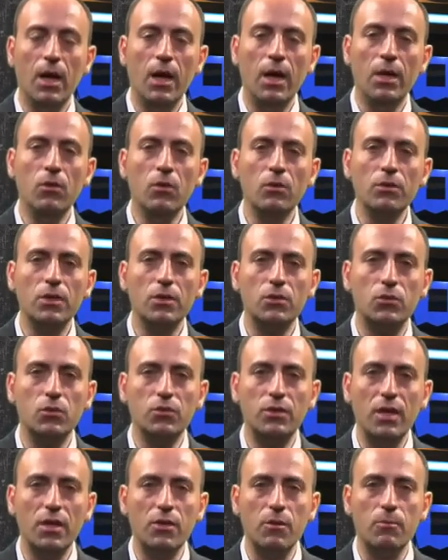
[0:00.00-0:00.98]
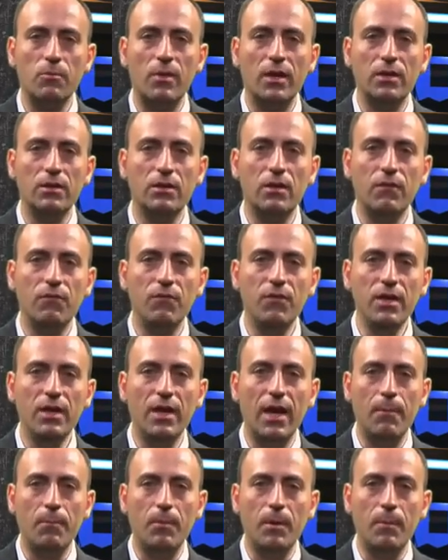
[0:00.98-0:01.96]
In order to determine the
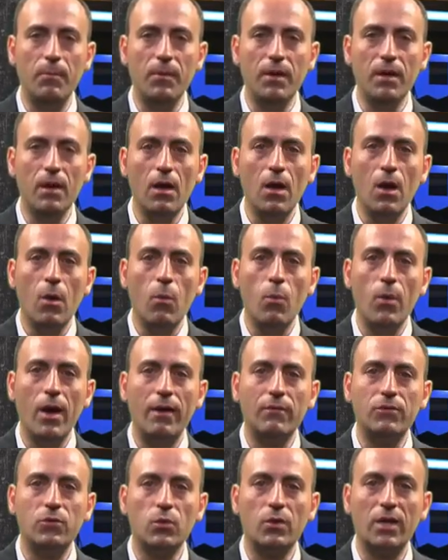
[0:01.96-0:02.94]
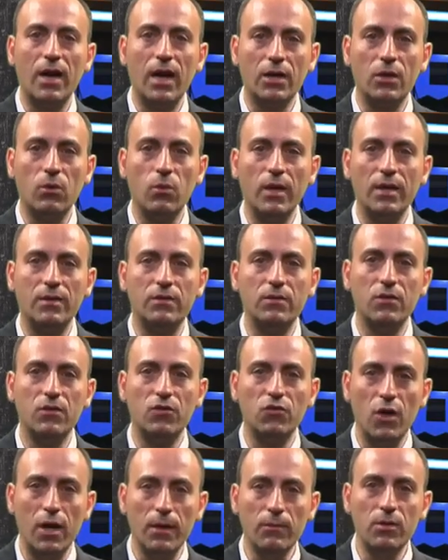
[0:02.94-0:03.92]
VMPP, we have to calculate the
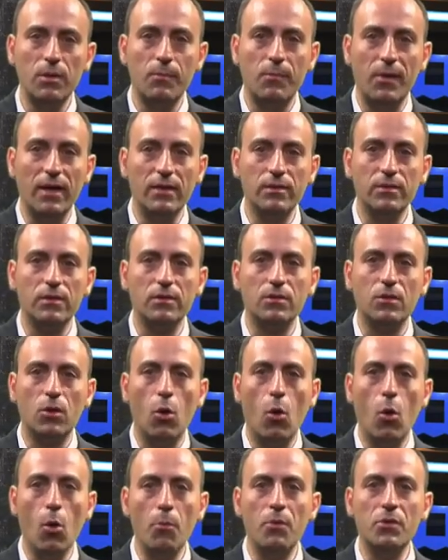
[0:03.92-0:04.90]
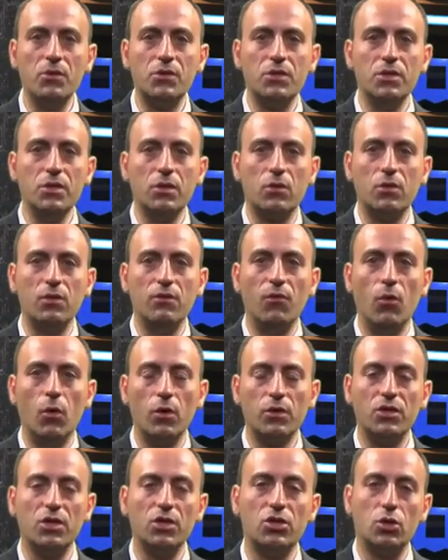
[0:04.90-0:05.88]
time-dependent open circuit
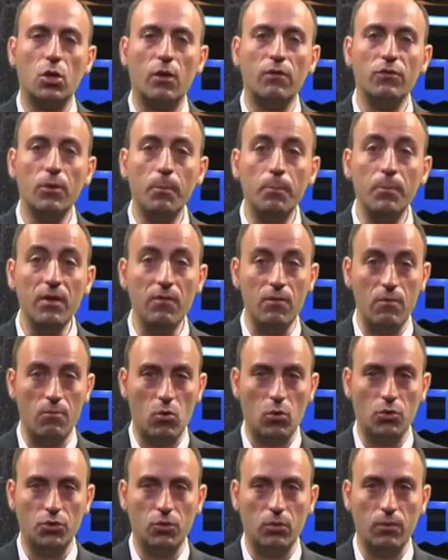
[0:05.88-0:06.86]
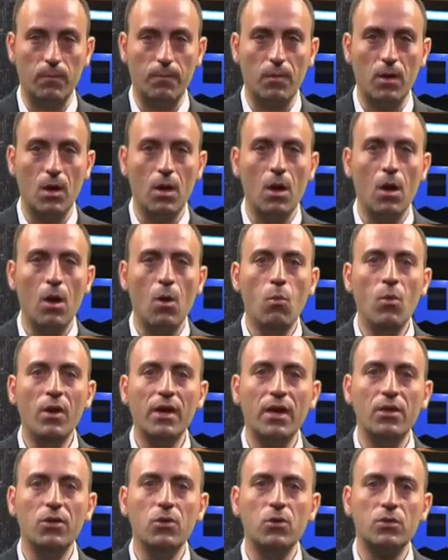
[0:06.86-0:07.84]
voltage of the PV module. We
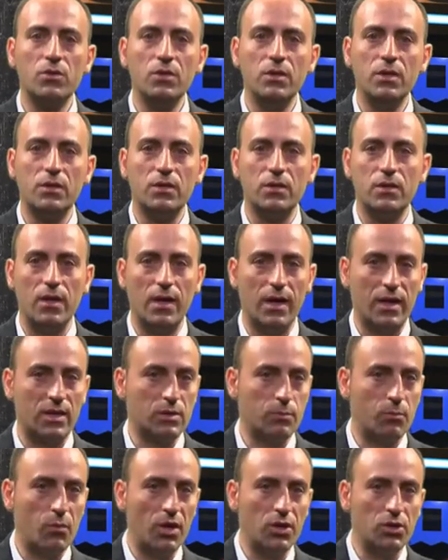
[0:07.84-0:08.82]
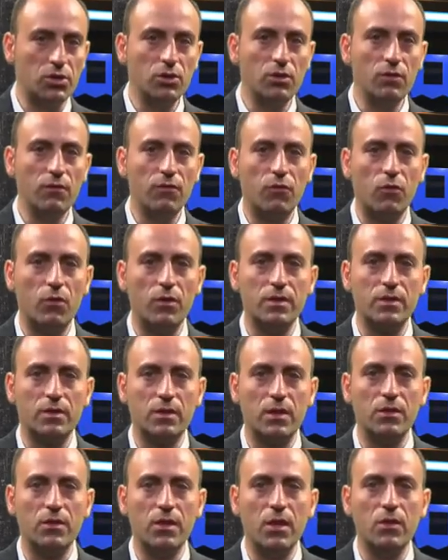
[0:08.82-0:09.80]
can use this expression for
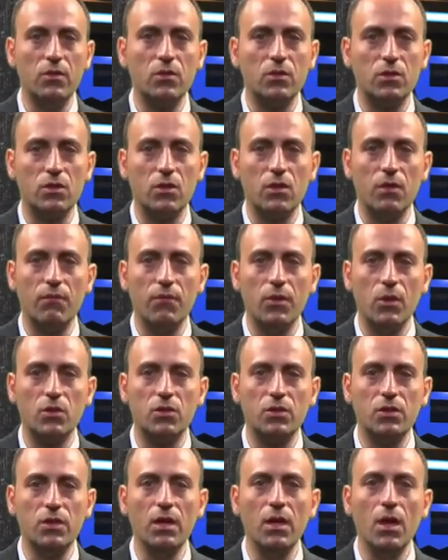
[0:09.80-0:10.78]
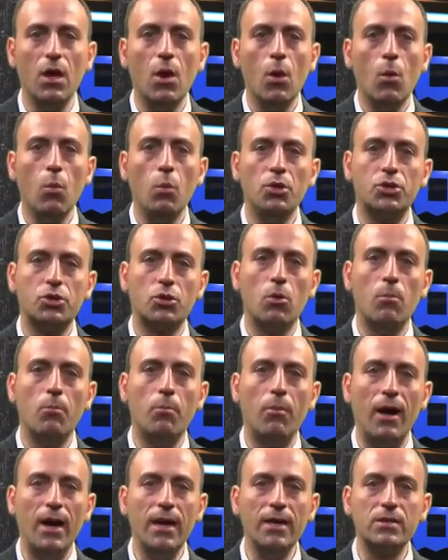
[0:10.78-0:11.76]
instantaneous VOC, which
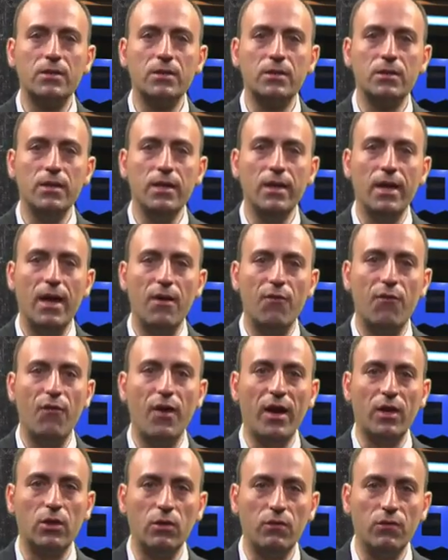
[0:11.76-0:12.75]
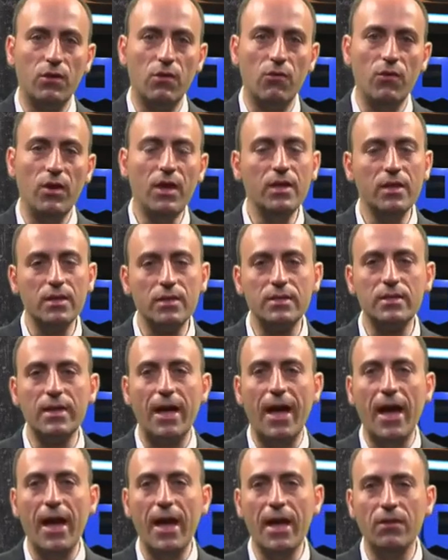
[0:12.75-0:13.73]
combines the effect of the irradiance
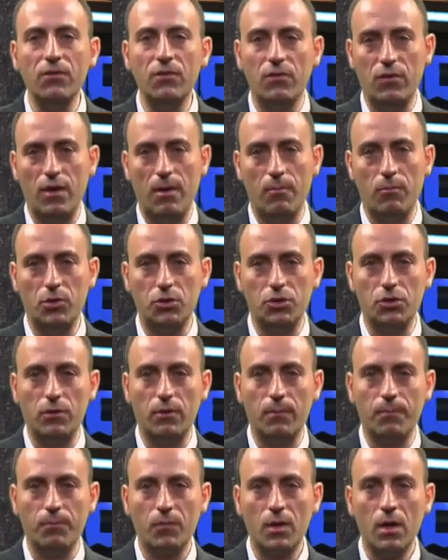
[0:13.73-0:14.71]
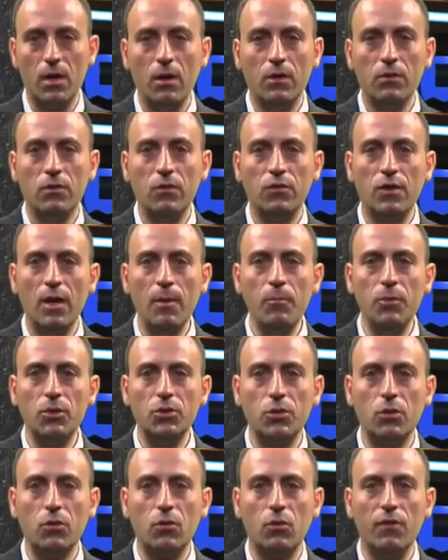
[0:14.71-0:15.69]
and the temperature. The
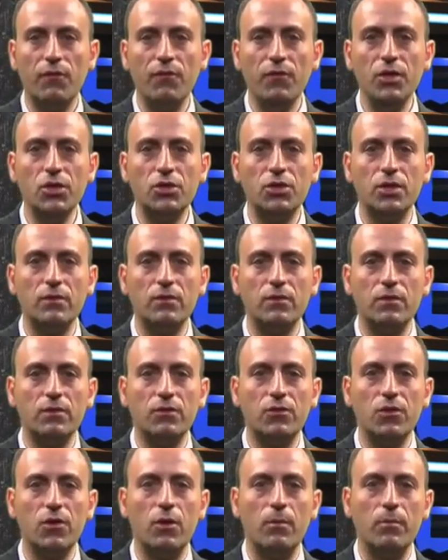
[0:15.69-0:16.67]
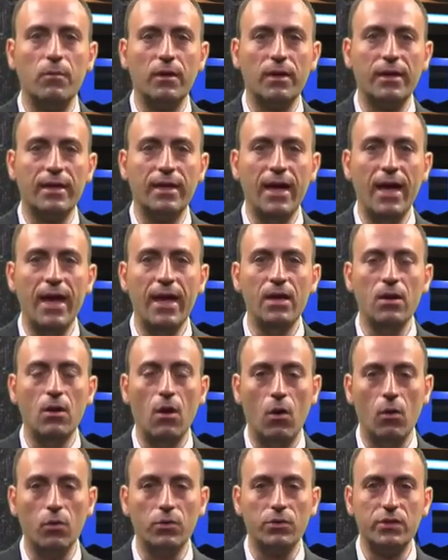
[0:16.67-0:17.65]
temperature coefficient term
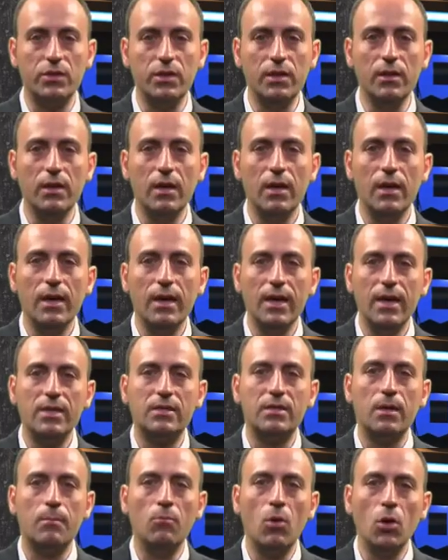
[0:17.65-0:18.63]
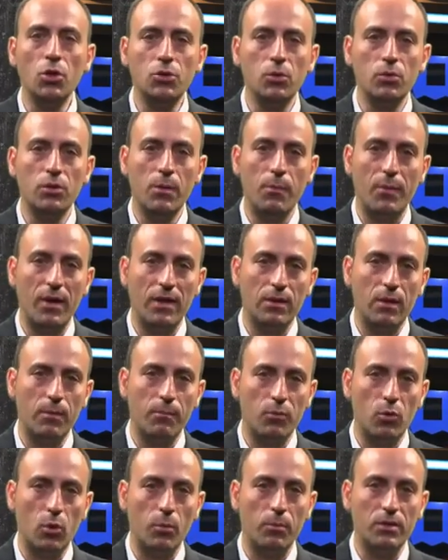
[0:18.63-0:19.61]
KOC is a
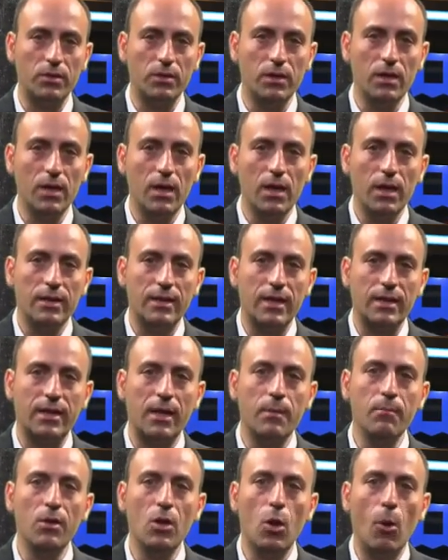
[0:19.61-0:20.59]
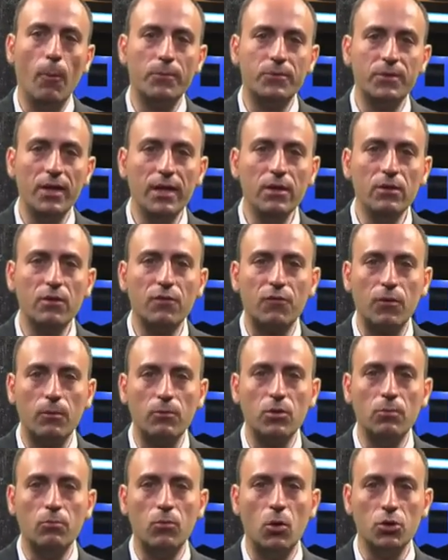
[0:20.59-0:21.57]
module-dependent property that can be obtained from
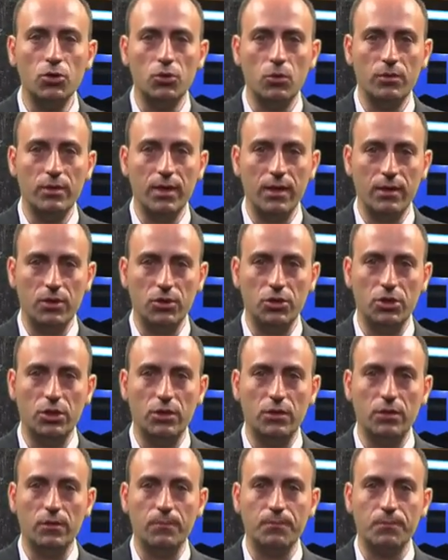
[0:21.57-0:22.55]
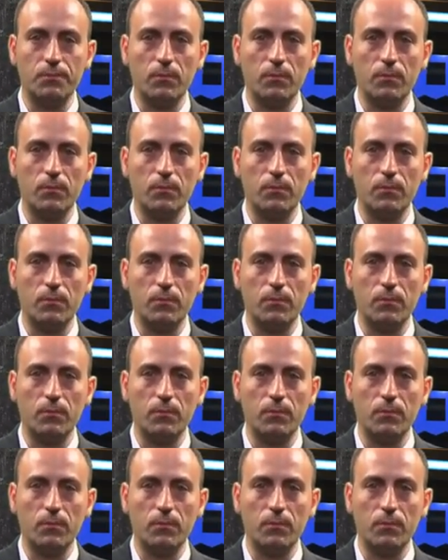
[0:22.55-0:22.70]
the module datasheet.